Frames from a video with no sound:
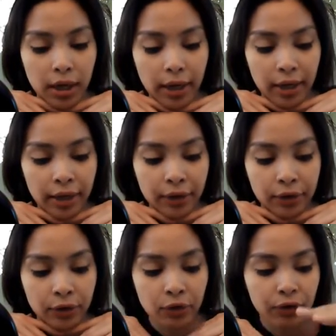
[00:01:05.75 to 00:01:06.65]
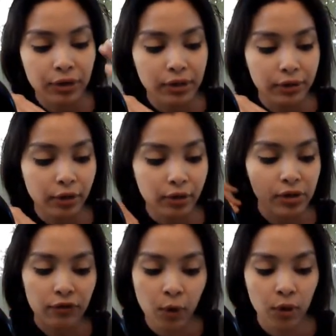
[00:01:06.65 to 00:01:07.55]
And there's
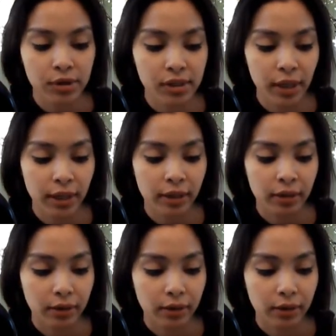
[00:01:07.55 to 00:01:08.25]
of course like